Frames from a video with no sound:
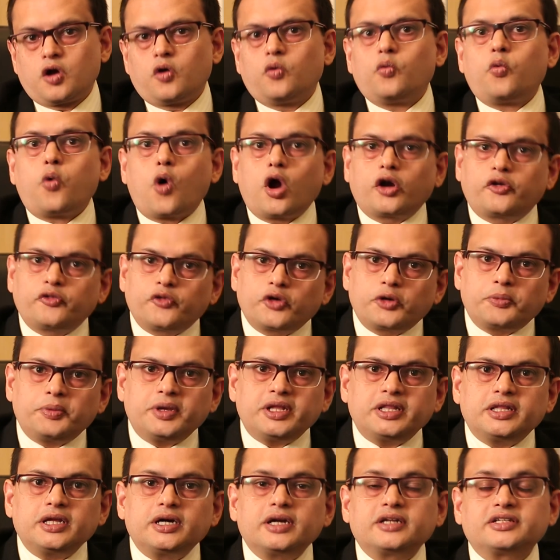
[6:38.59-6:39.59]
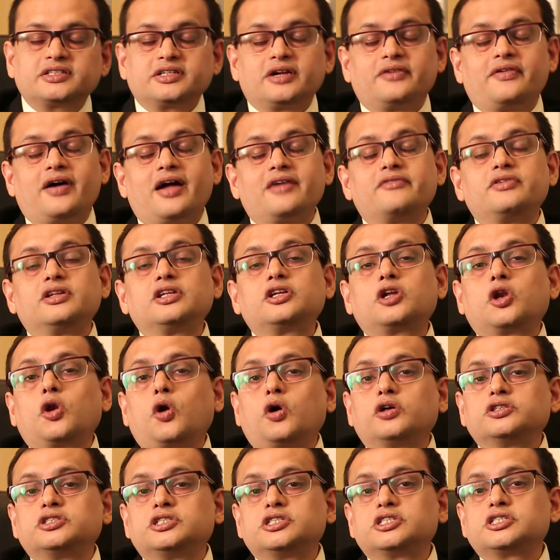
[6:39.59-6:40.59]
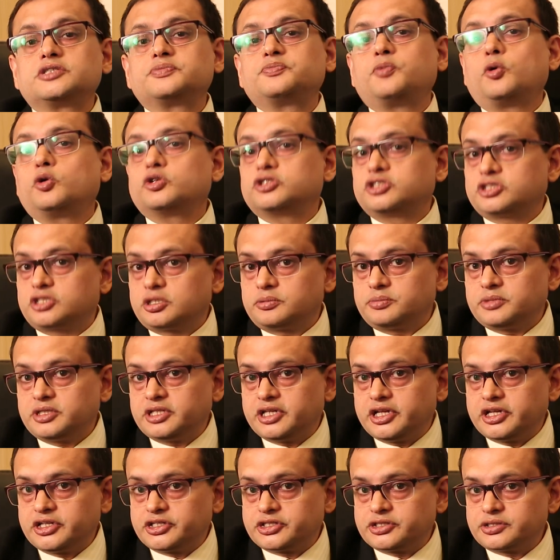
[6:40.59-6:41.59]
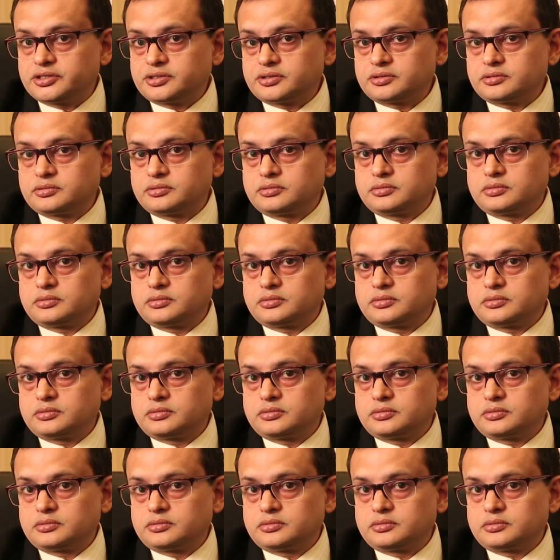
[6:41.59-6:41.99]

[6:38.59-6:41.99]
What would be the survival clauses post-termination?